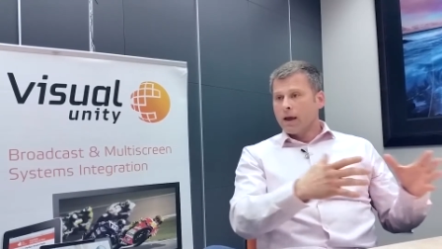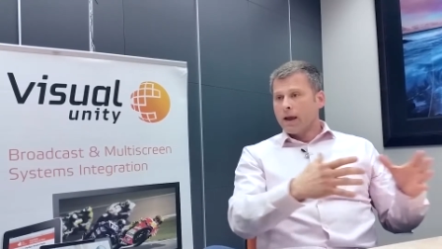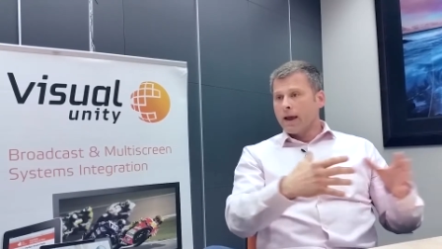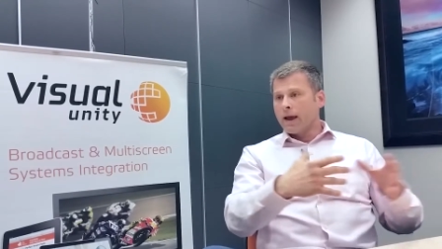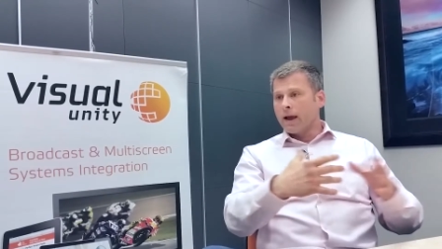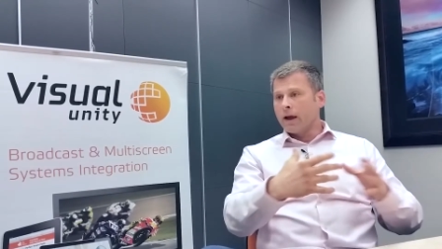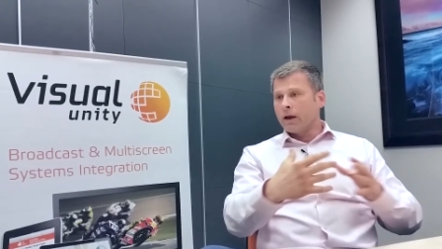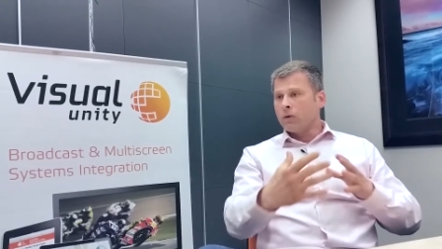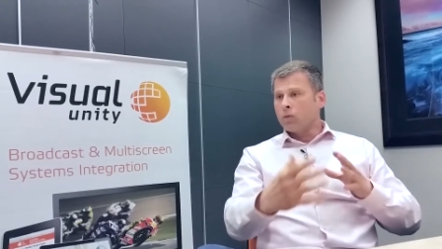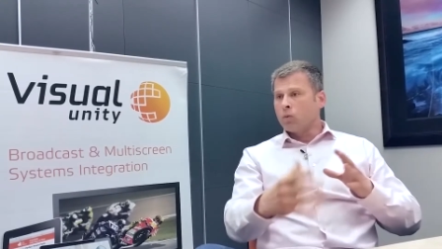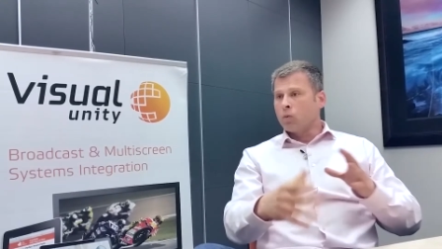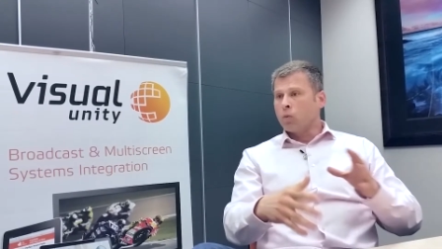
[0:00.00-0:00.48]

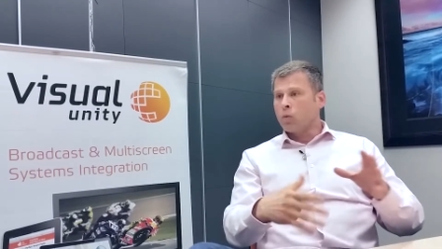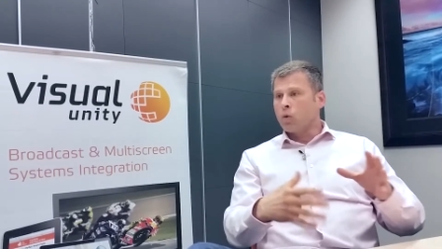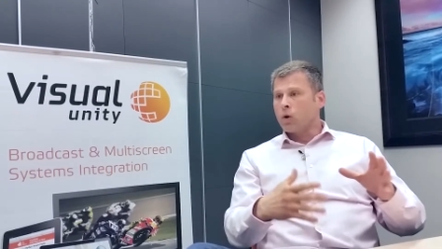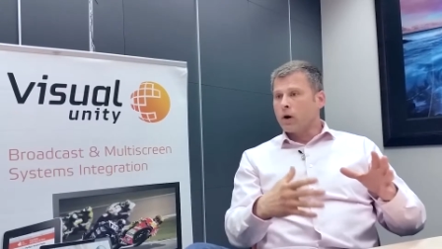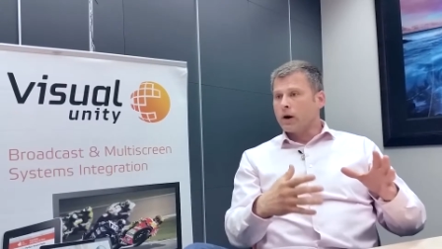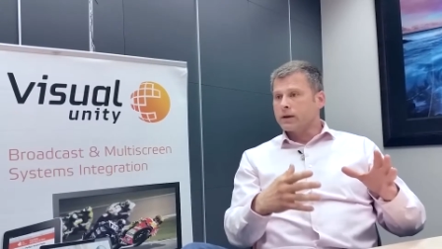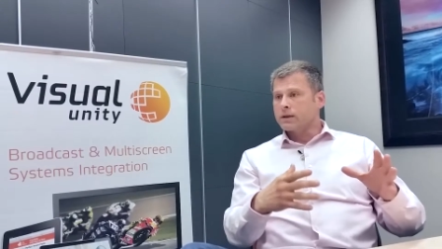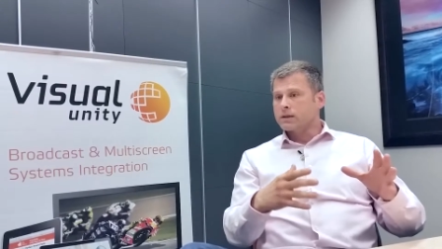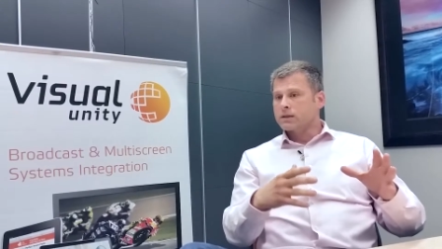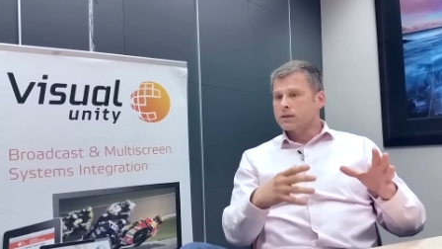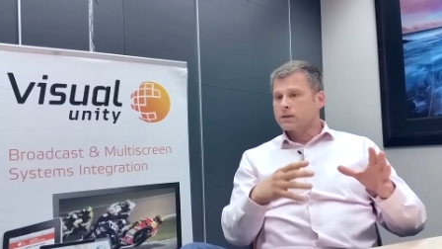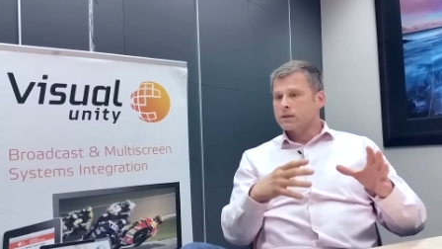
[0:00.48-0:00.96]
and
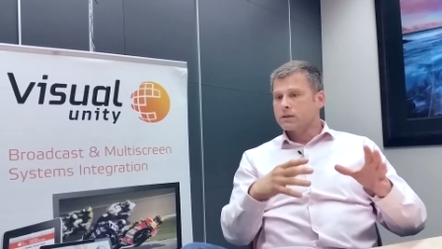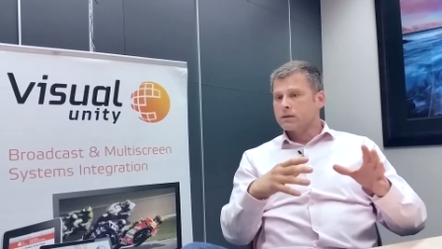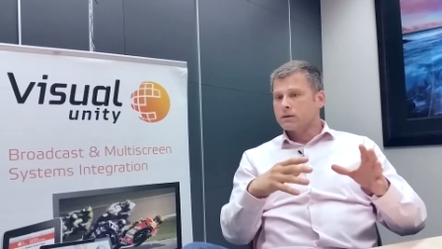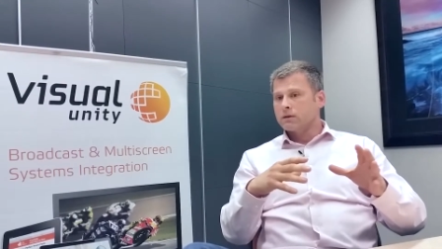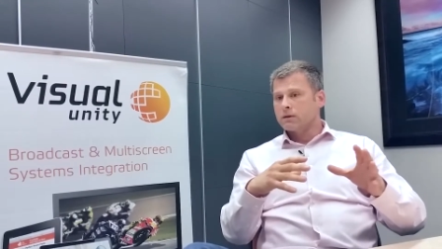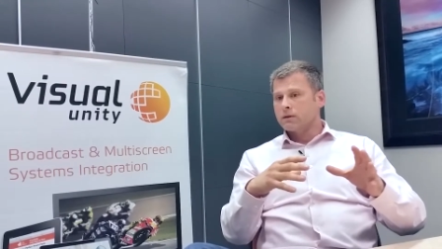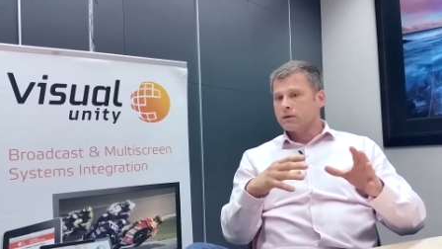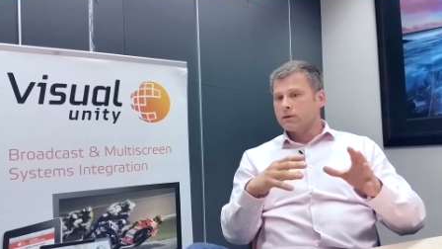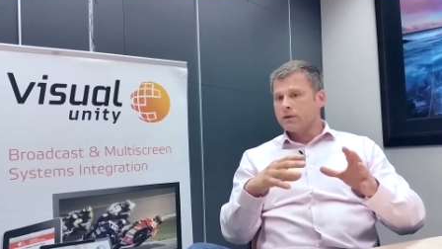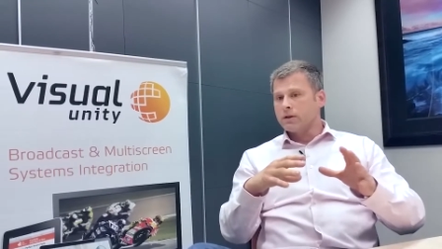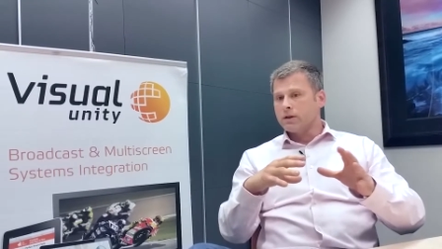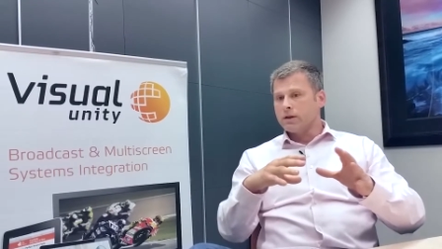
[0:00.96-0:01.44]
what
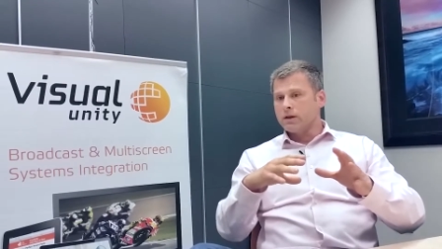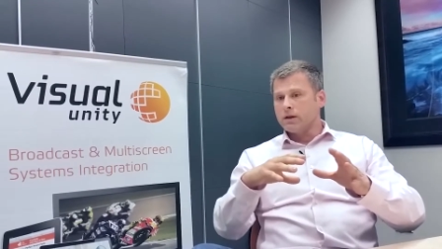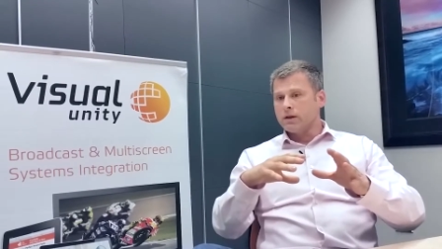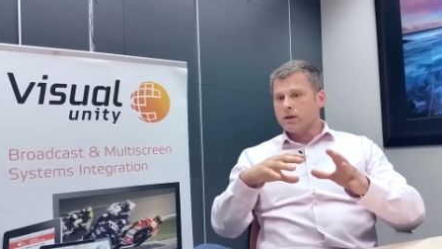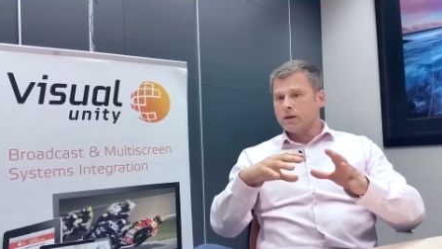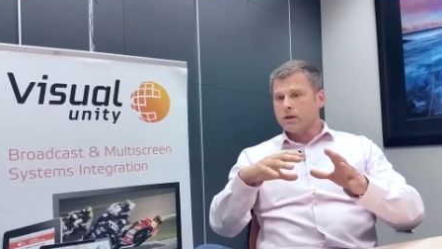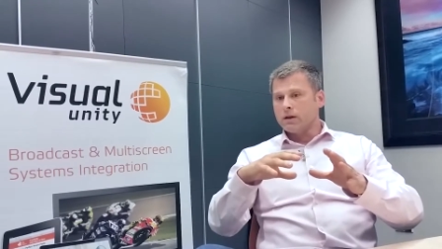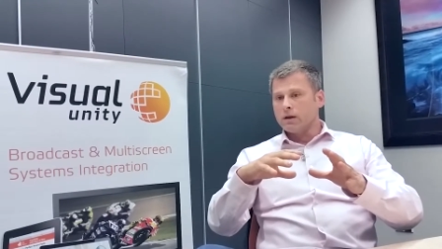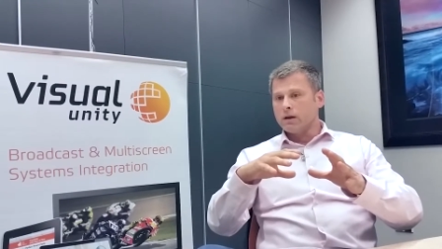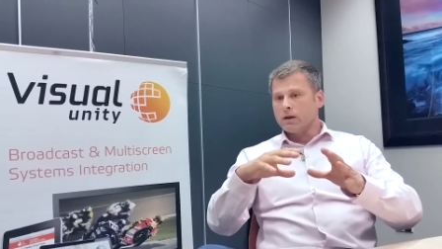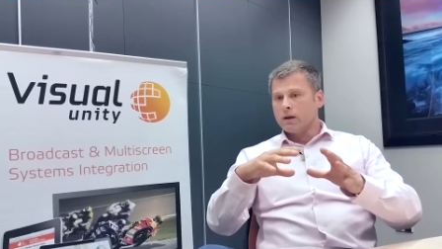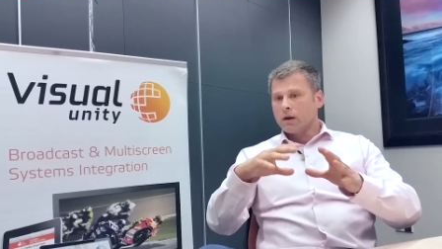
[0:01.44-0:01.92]

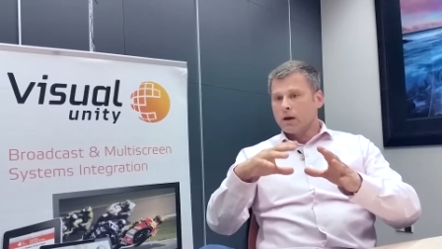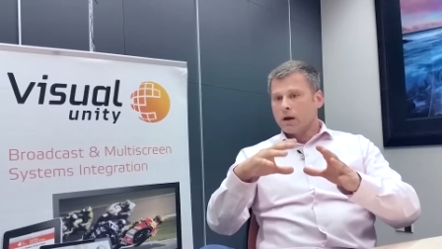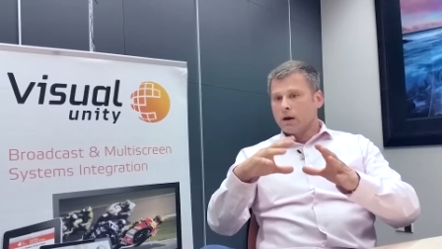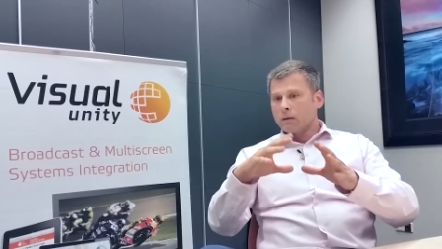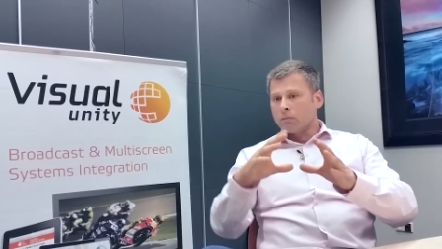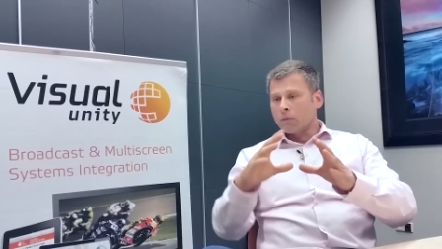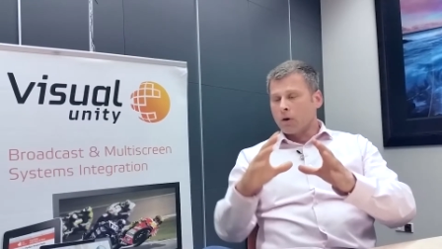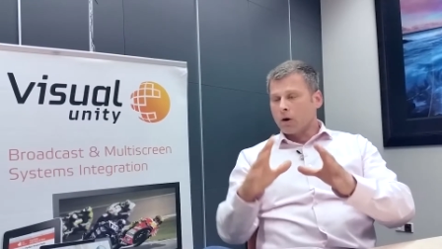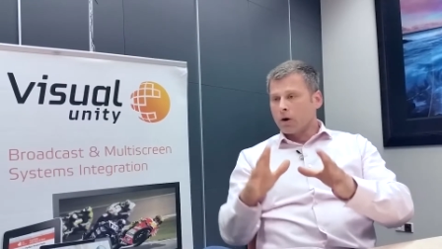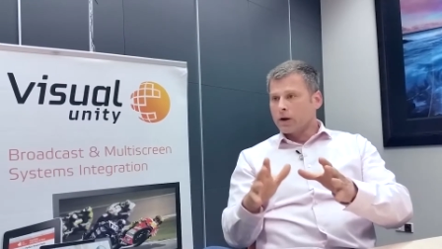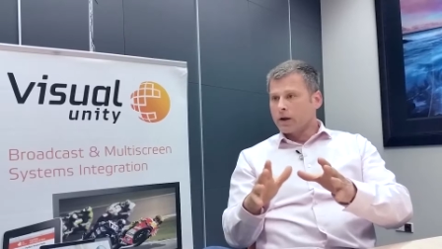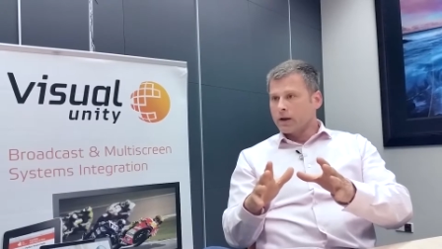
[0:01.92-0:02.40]
the
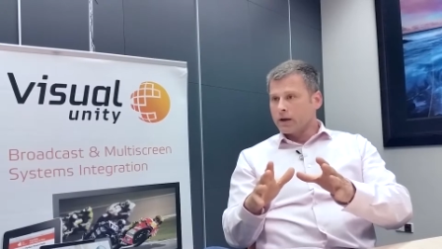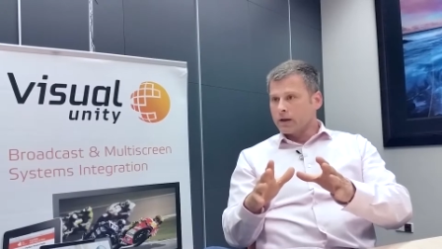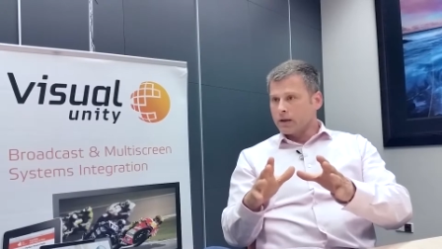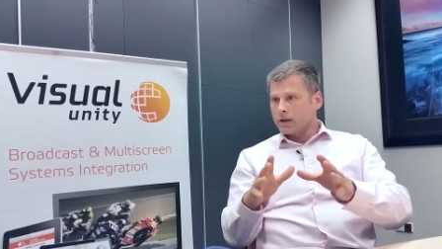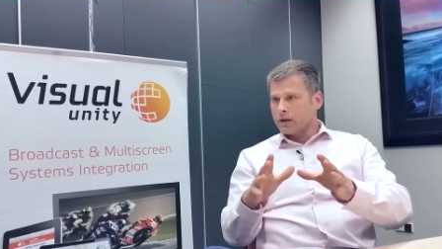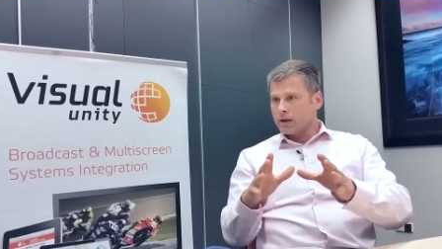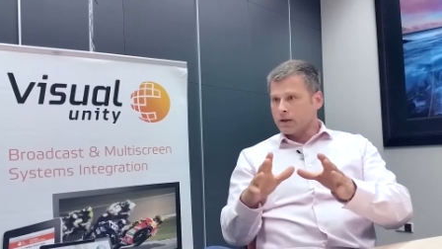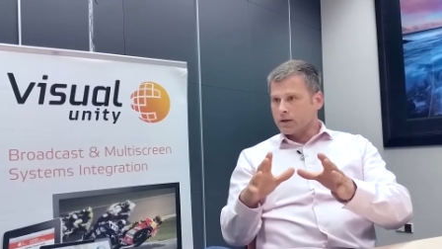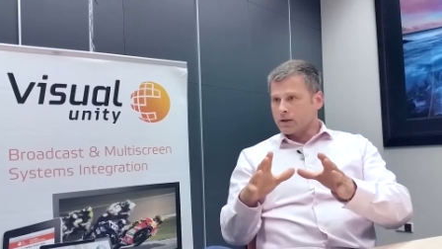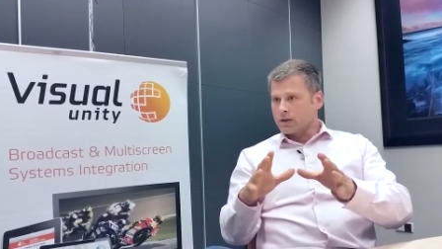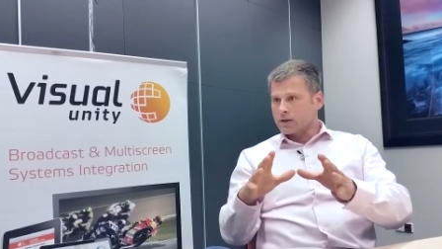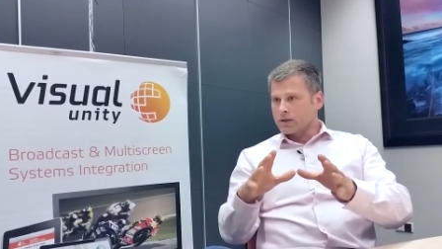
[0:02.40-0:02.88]
market
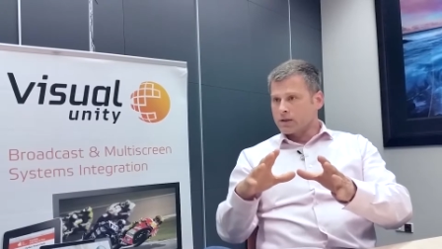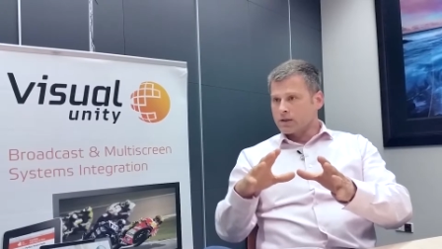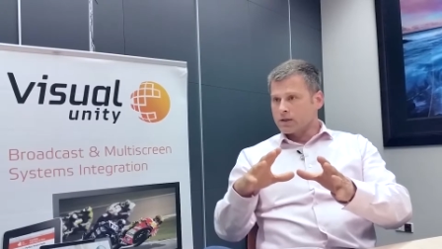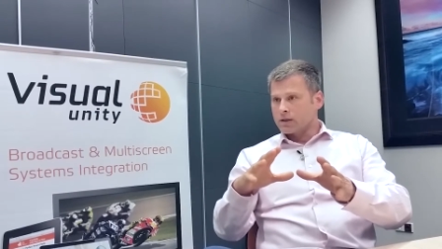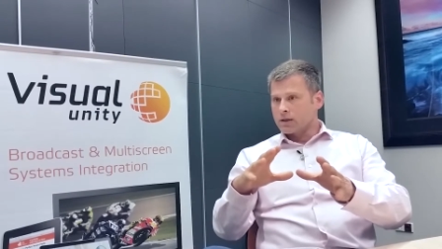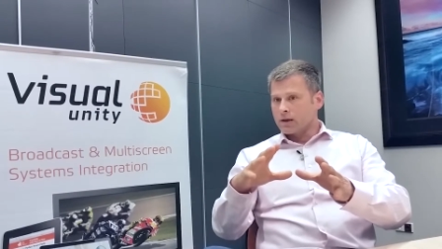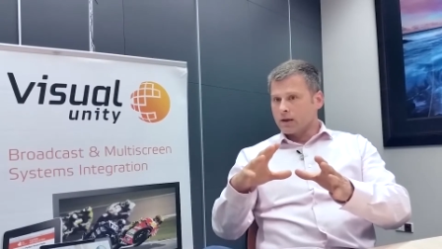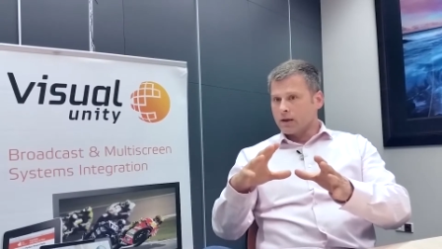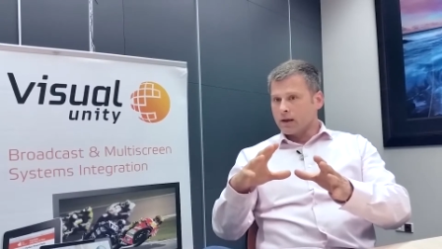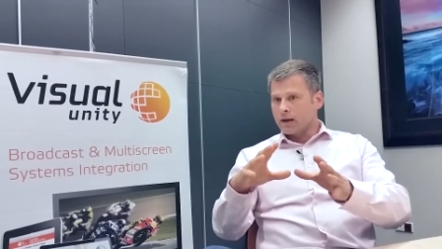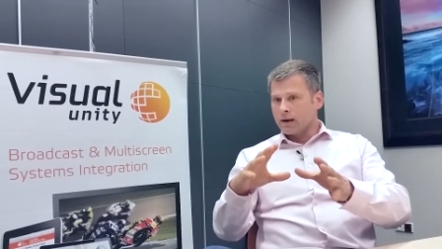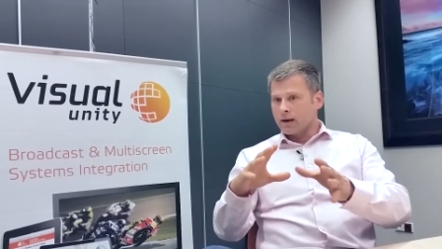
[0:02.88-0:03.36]
is
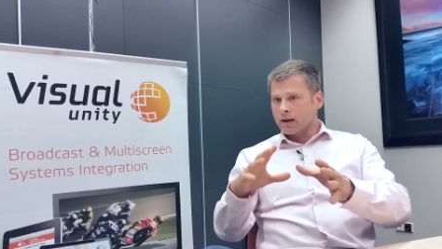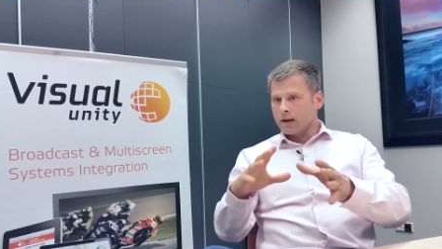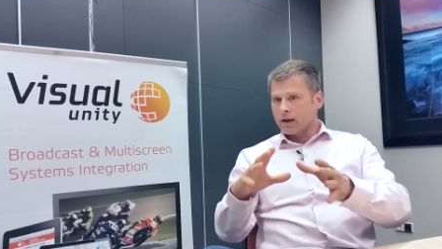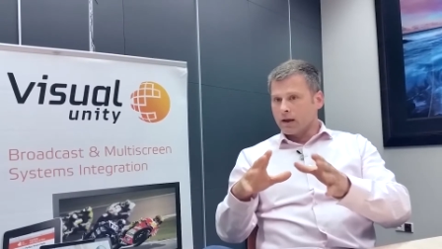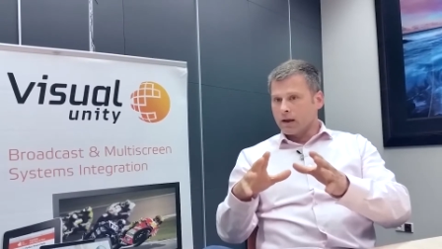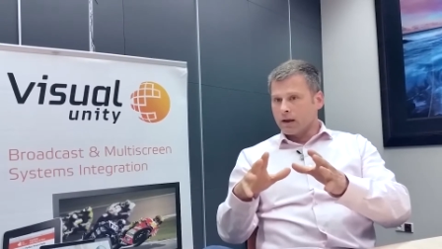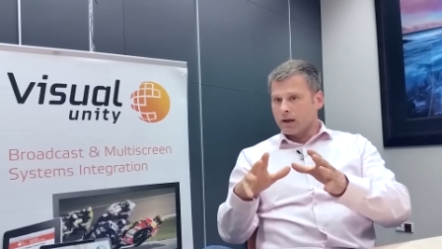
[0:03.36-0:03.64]
and